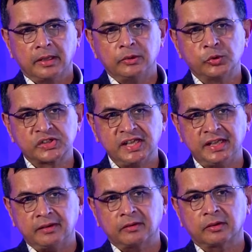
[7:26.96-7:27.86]
you
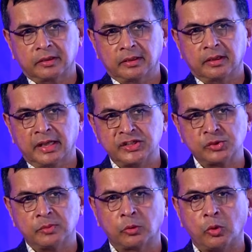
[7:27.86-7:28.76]
see,
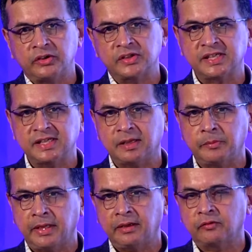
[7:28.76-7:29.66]
consumer want to see
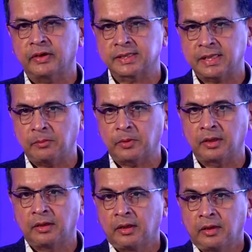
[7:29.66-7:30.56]
something. For
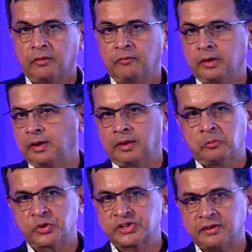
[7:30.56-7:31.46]
example,
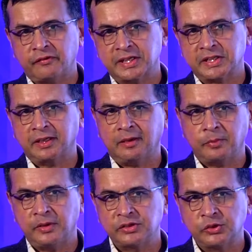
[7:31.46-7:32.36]
most of the fashion
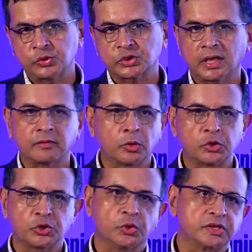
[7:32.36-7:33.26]
companies used to have
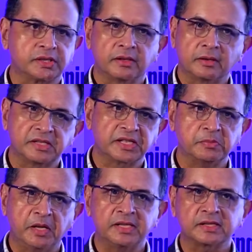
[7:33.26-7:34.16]
roadshows 6
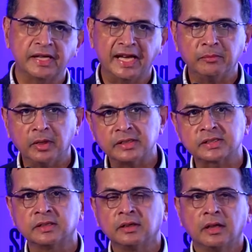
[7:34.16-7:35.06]
months, 9
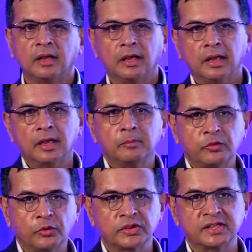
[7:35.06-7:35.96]
months
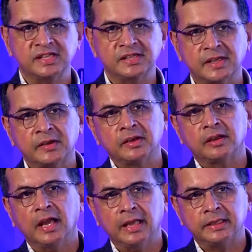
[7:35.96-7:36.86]
before the
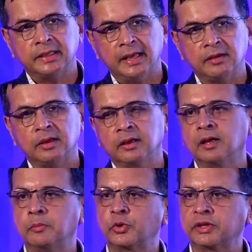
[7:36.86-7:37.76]
season, and then
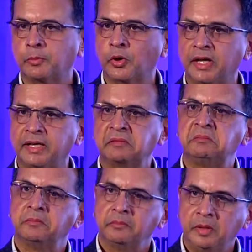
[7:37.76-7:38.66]
put the product
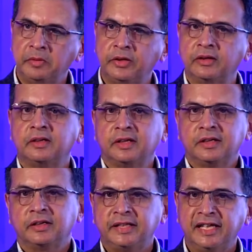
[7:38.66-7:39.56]
maybe
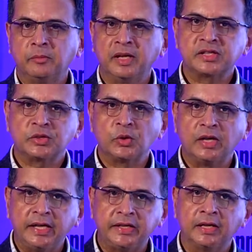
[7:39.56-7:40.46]
10 months
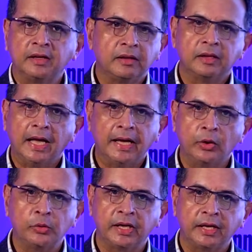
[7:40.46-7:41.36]
later. I
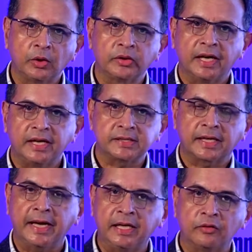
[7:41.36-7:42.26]
don't think that is the
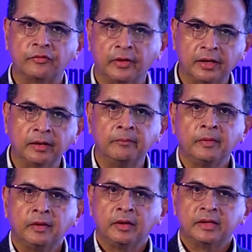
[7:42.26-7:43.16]
kind of
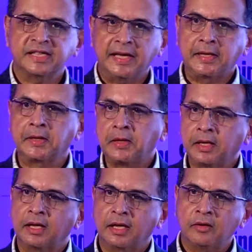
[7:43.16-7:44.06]
cycle
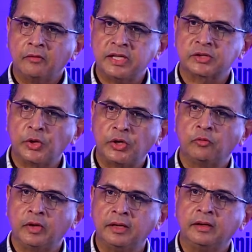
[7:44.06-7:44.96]
which is going to
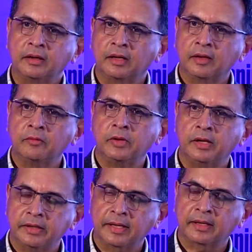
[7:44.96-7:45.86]
win.
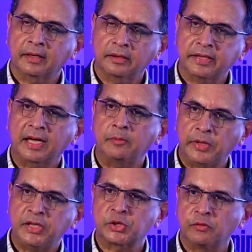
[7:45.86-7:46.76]
The
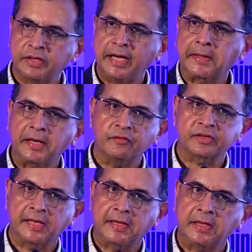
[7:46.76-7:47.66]
companies with that kind of a
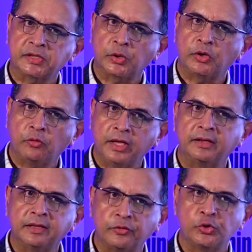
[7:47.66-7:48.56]
cycle is going to win
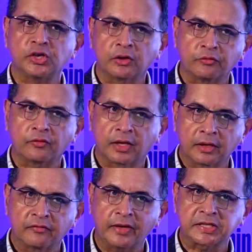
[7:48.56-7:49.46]
in the future
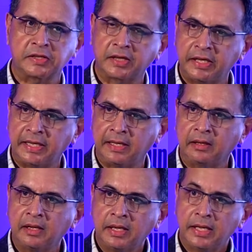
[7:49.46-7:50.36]
of fashion retail.
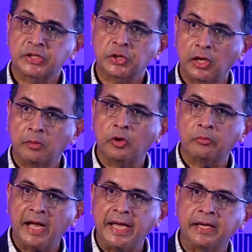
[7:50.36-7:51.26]
It's all
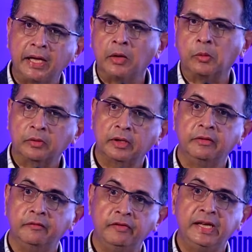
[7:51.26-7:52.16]
about buying now.
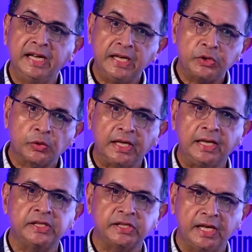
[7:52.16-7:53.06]
We need to
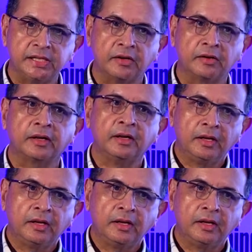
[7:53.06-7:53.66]
really change our